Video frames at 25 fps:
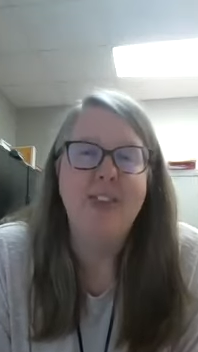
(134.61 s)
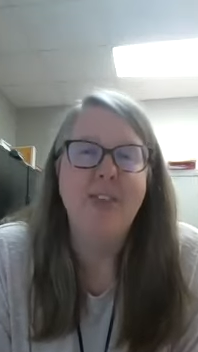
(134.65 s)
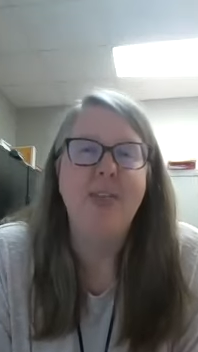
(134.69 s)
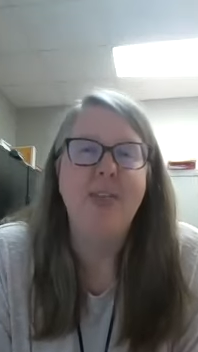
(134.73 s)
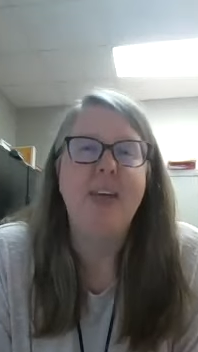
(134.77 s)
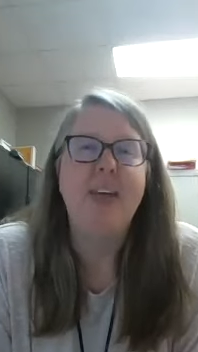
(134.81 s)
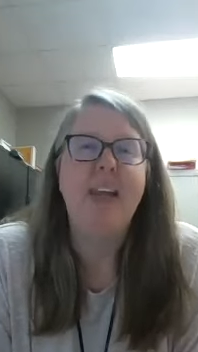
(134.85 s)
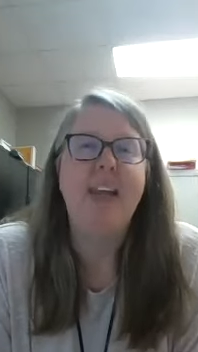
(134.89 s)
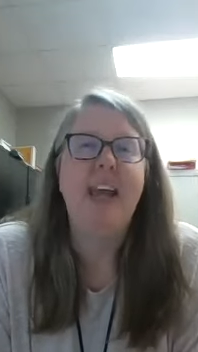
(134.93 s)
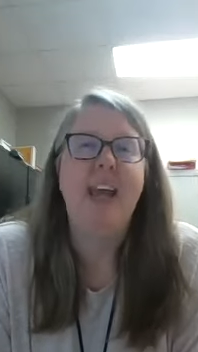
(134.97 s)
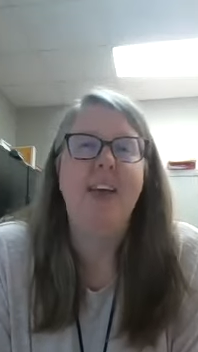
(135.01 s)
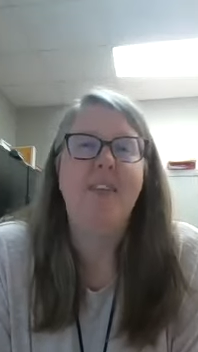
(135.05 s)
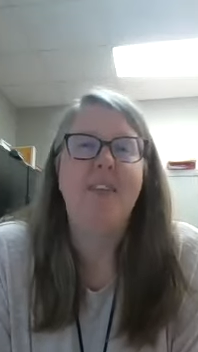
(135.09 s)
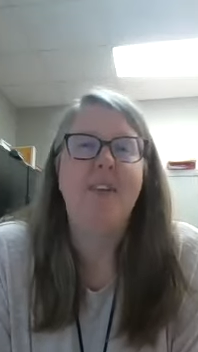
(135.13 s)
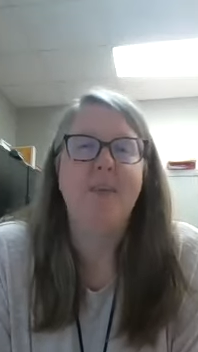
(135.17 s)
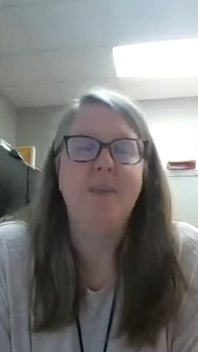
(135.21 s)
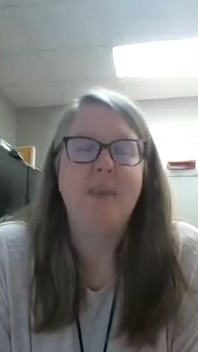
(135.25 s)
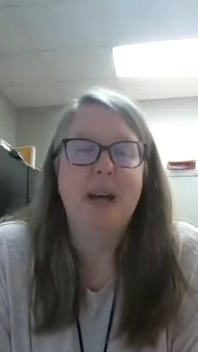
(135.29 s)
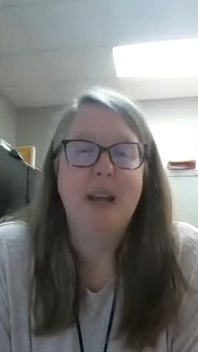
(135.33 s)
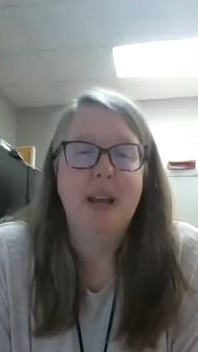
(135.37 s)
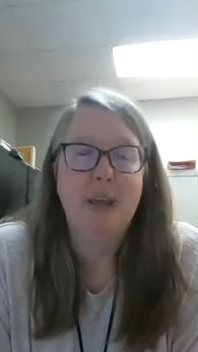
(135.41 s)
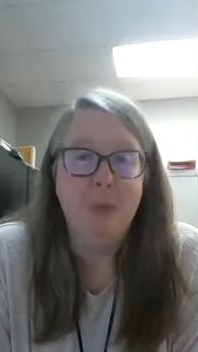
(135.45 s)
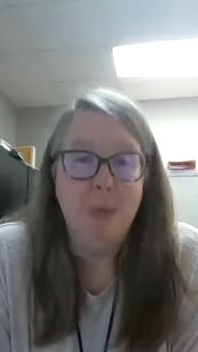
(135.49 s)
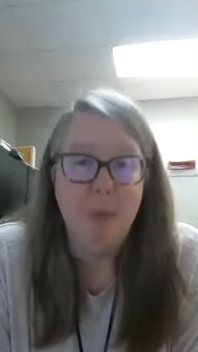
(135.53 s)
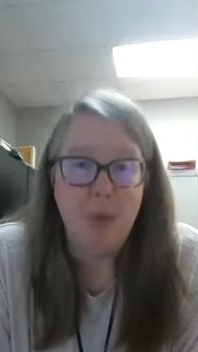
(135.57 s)
So then
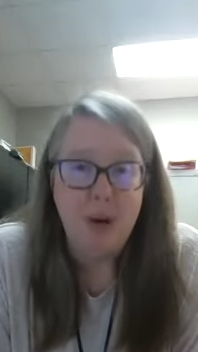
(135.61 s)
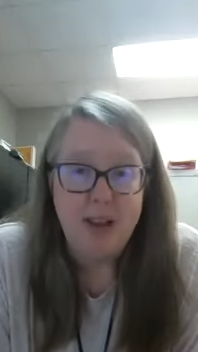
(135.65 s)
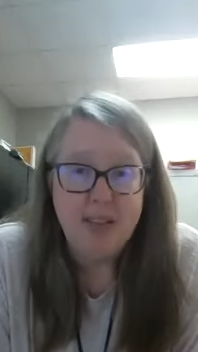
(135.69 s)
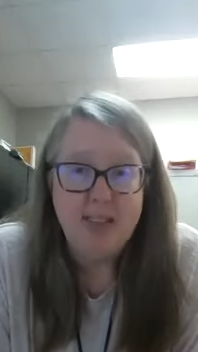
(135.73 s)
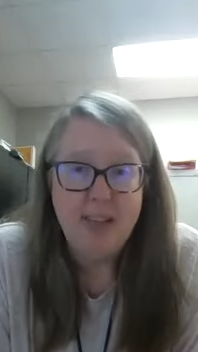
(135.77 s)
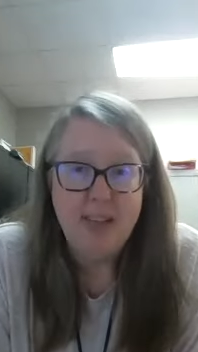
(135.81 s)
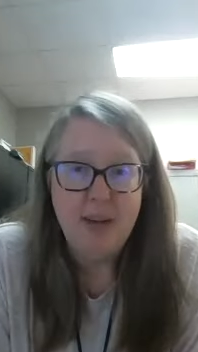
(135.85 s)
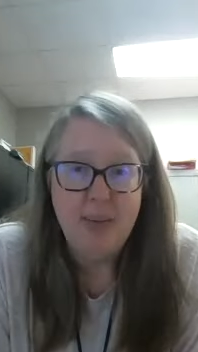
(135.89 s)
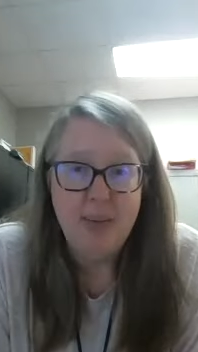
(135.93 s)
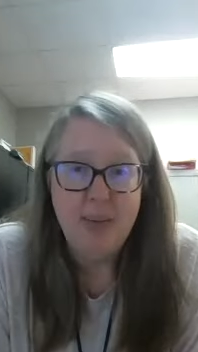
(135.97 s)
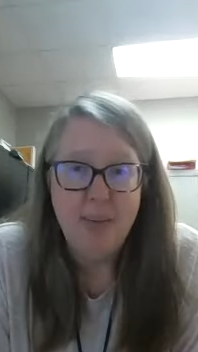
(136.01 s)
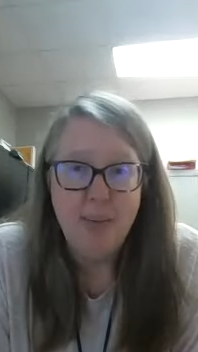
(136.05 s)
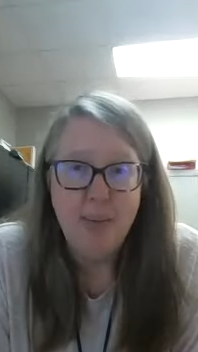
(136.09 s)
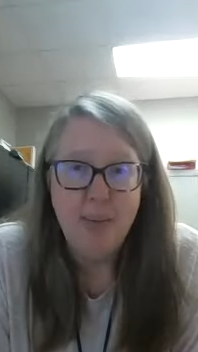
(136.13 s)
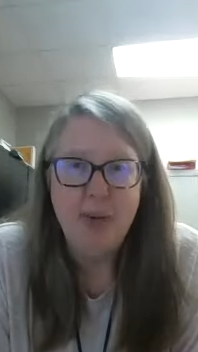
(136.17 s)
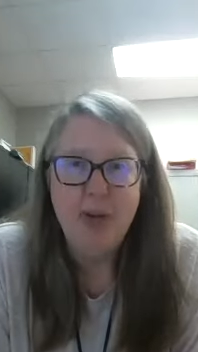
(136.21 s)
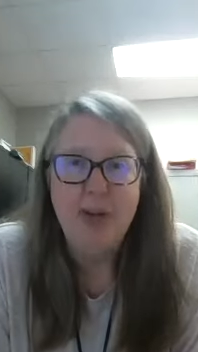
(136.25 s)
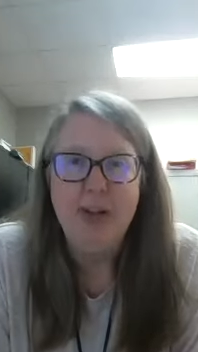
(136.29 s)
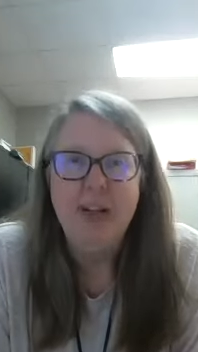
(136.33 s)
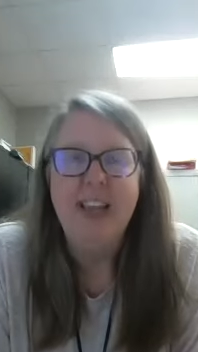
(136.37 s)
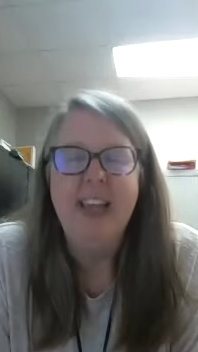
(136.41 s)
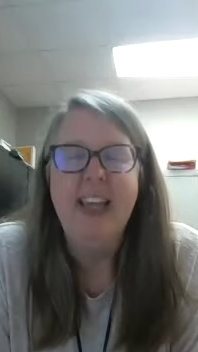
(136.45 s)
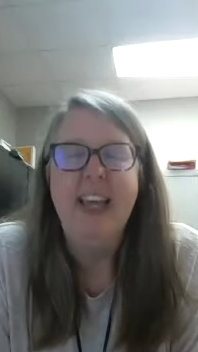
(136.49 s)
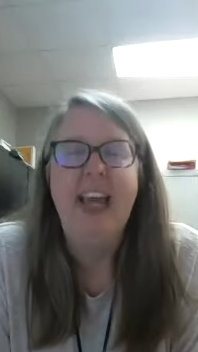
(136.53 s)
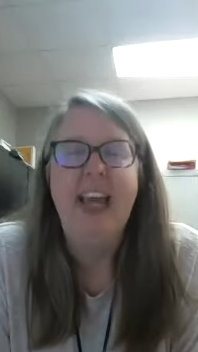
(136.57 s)
everybody was on
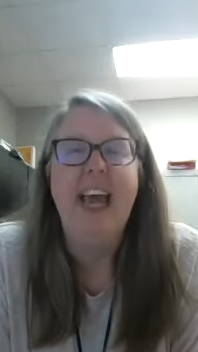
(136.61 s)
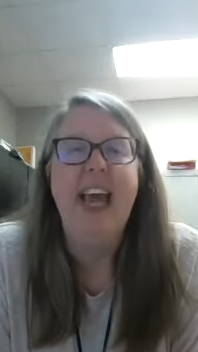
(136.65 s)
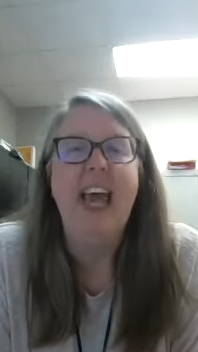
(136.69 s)
board.